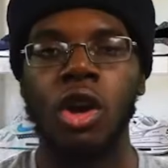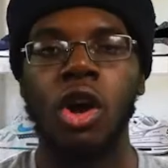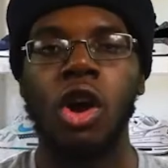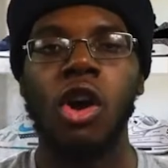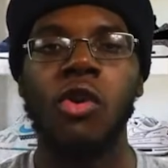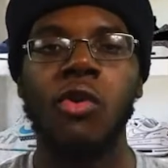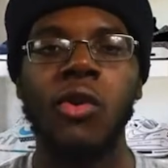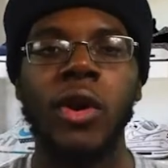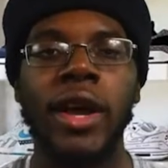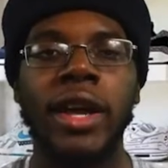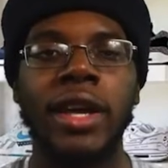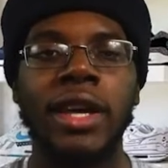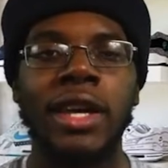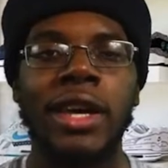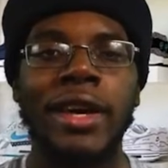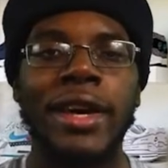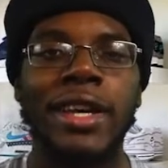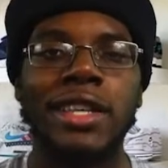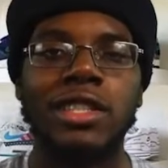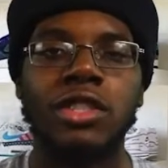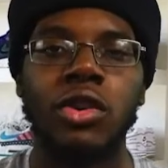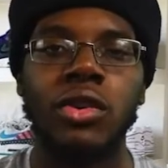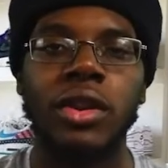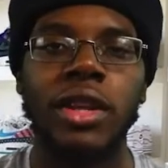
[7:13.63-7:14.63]
Alright,
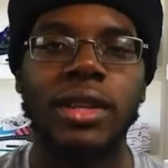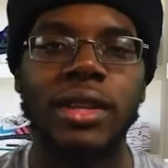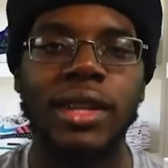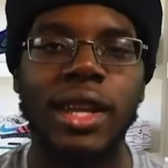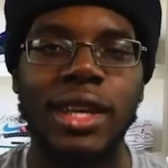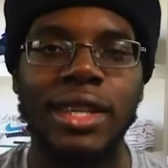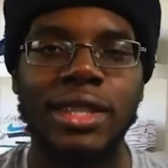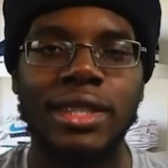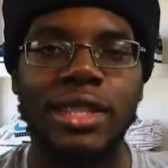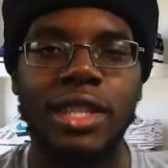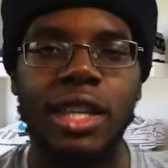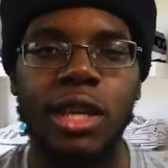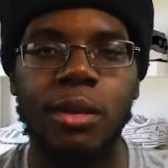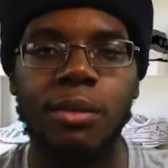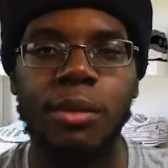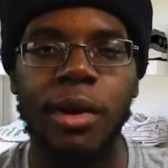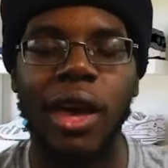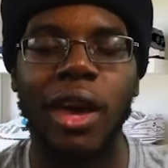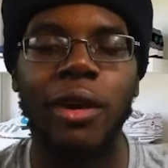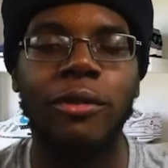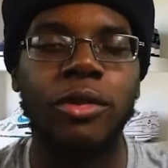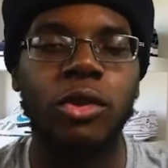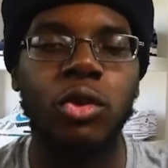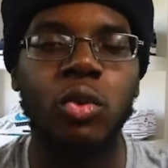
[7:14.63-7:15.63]
so the next step
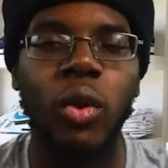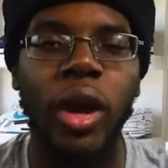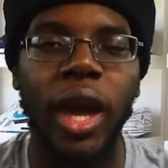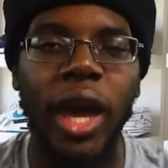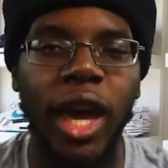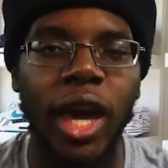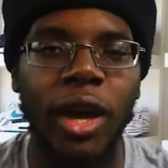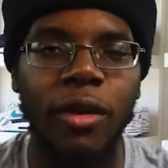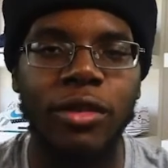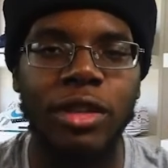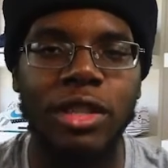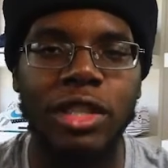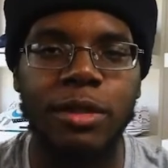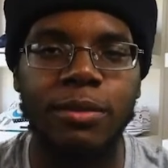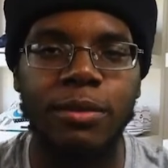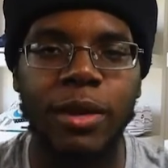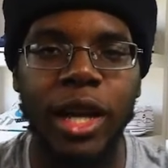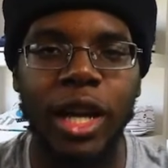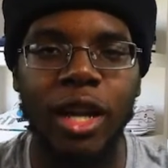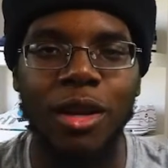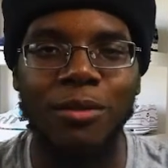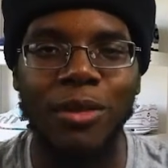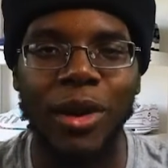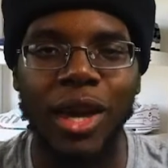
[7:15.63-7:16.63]
after you have the
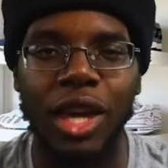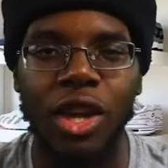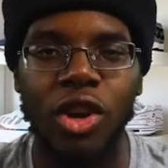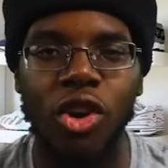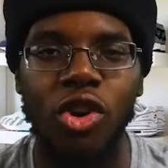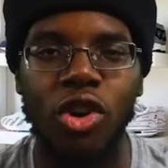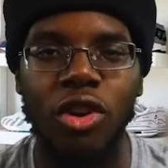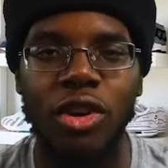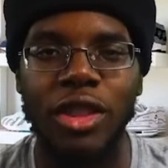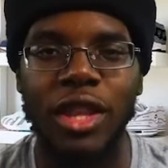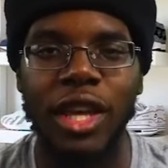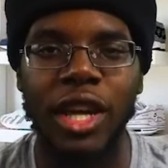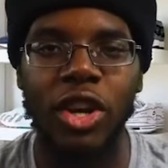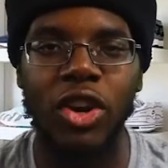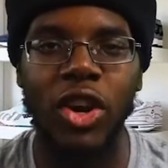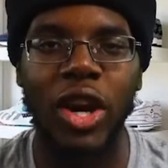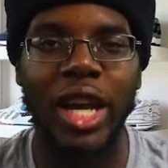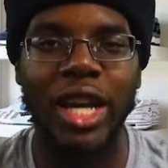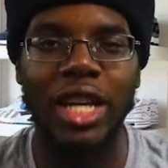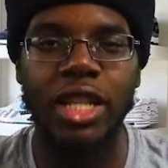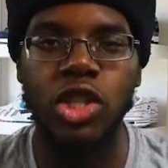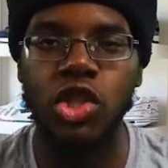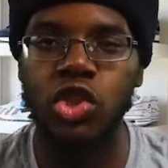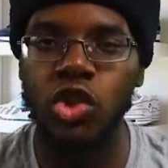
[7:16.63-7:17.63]
splatter paint on there
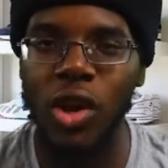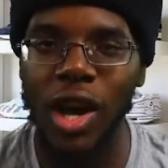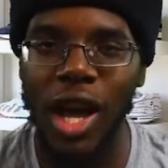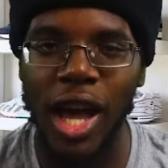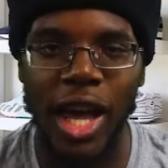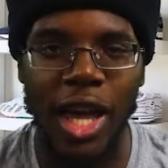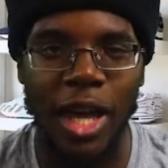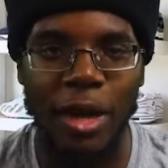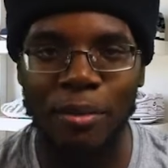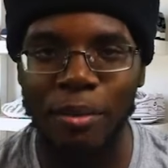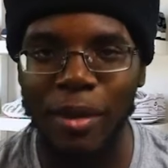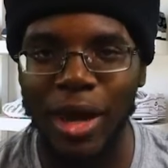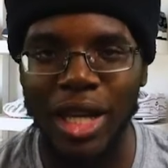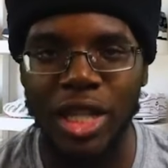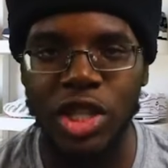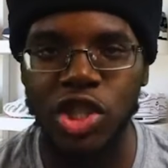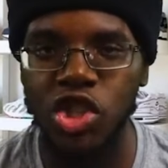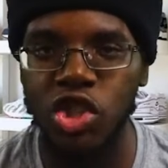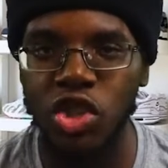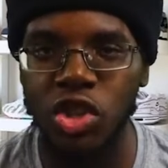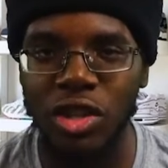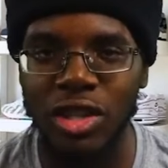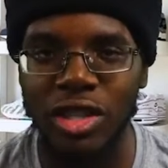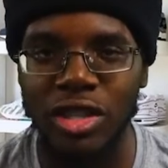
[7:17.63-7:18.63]
and dried, make
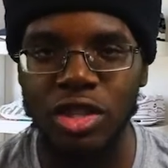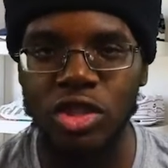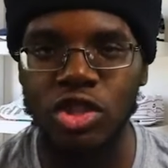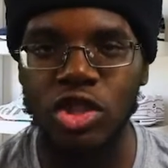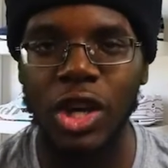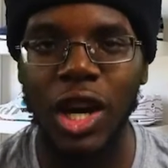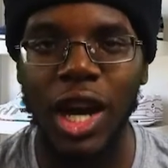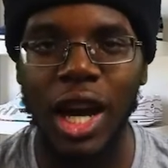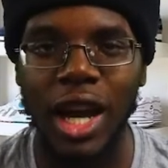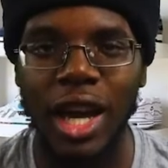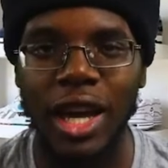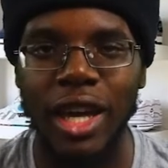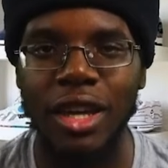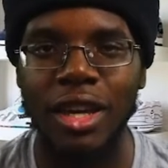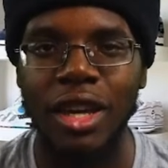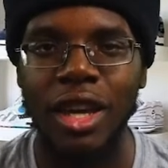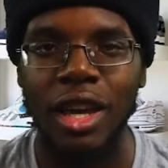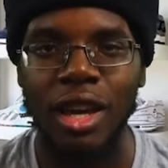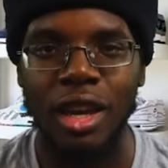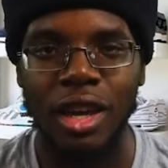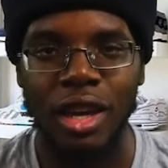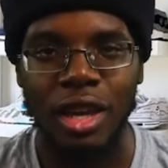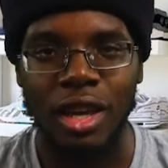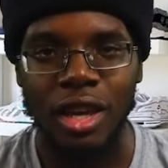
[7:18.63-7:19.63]
sure it's dried.
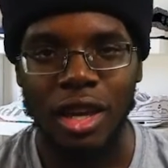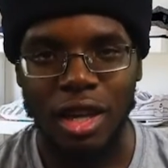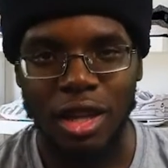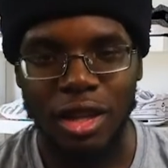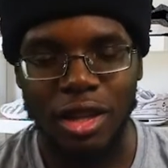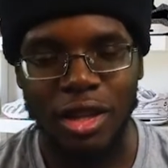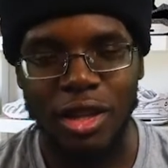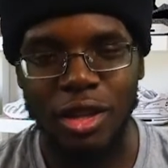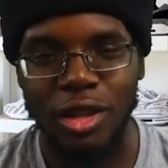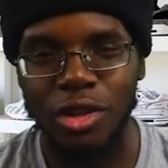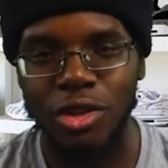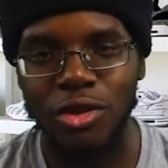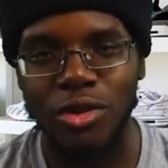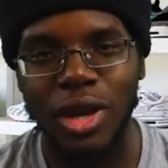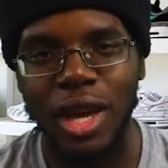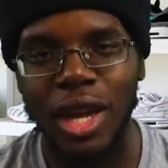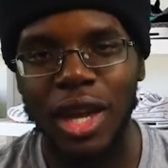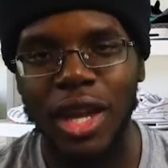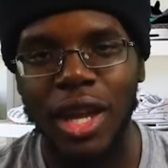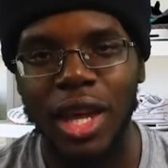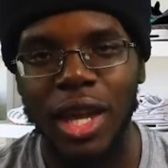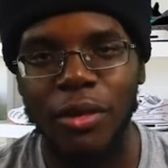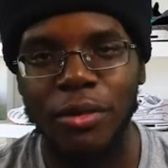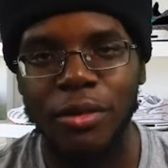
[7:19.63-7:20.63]
And there, you
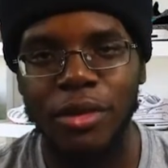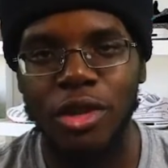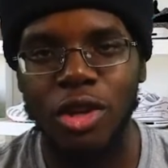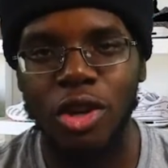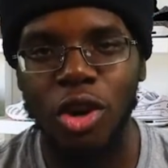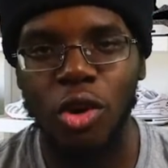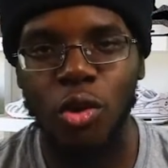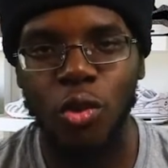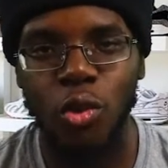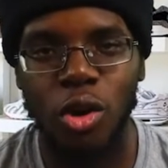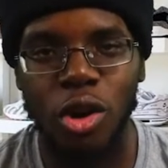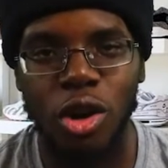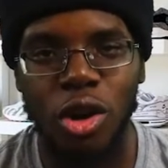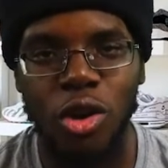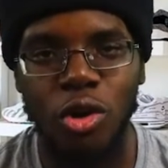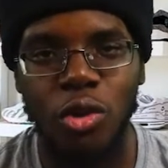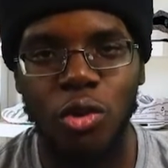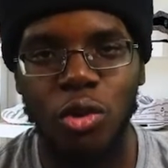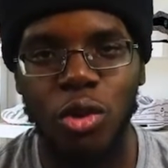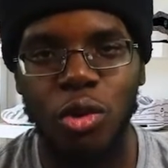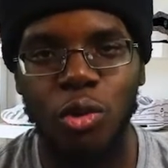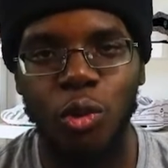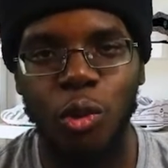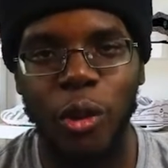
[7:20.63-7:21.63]
can't ever go wrong
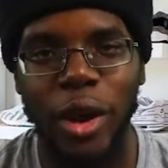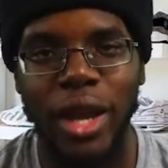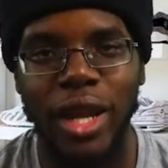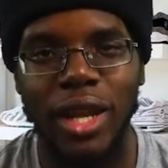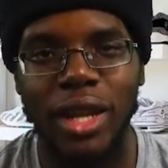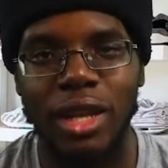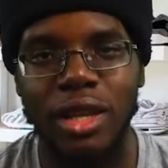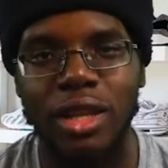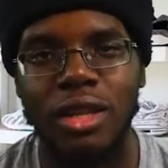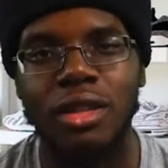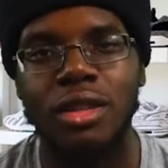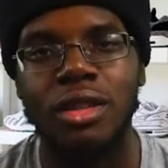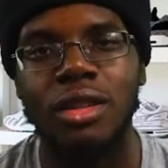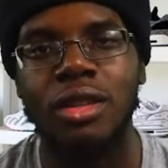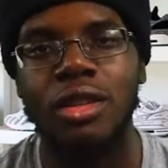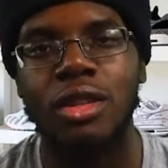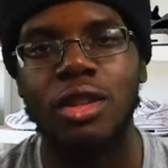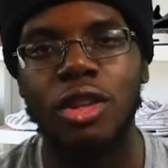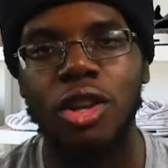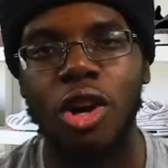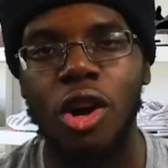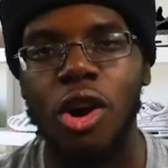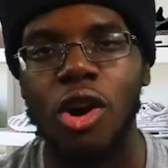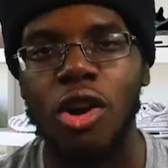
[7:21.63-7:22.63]
with waiting
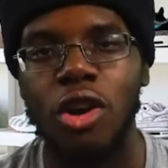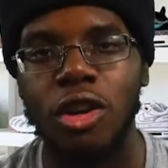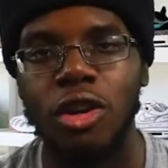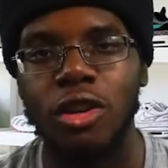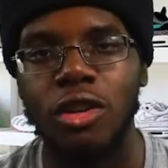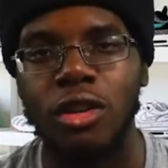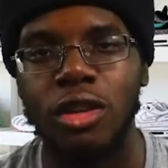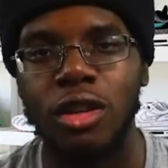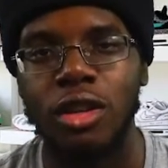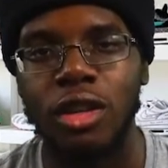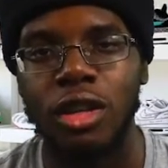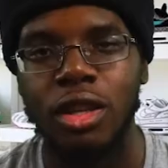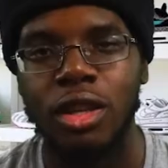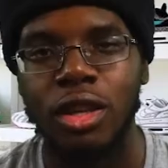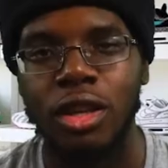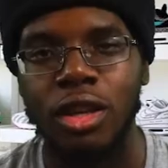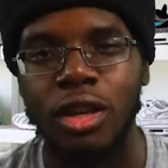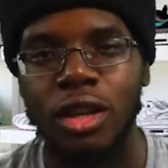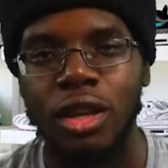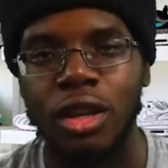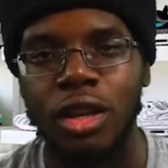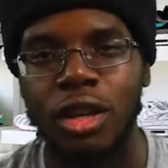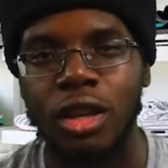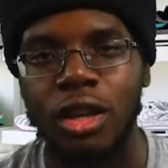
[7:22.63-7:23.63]
longer
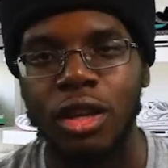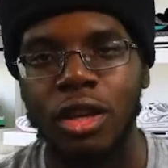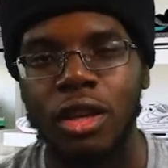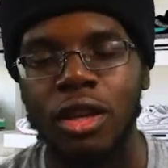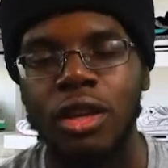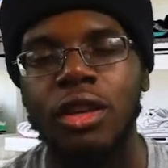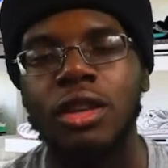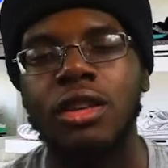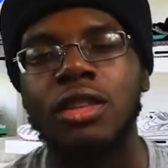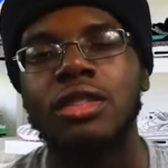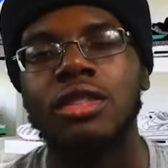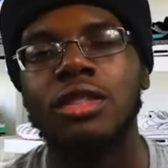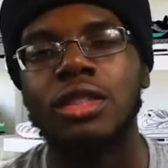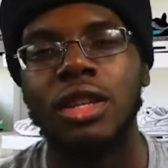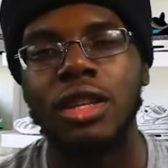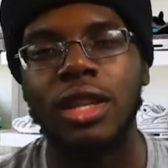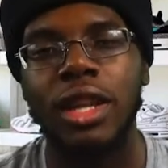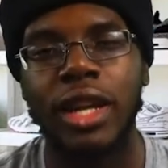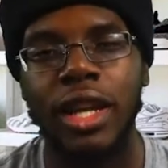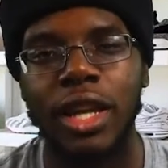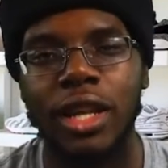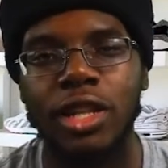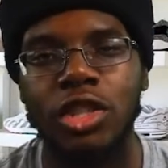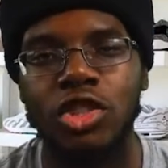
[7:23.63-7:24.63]
to
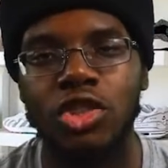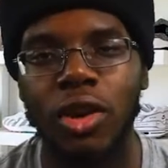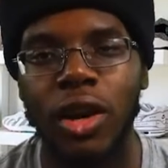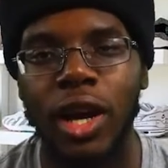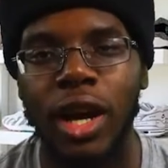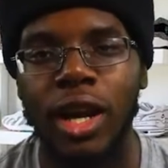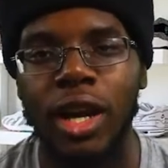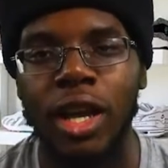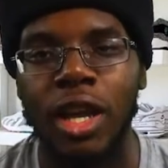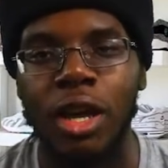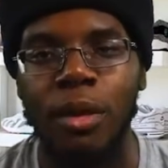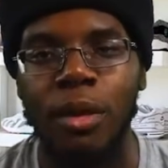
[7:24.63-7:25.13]
let it dry.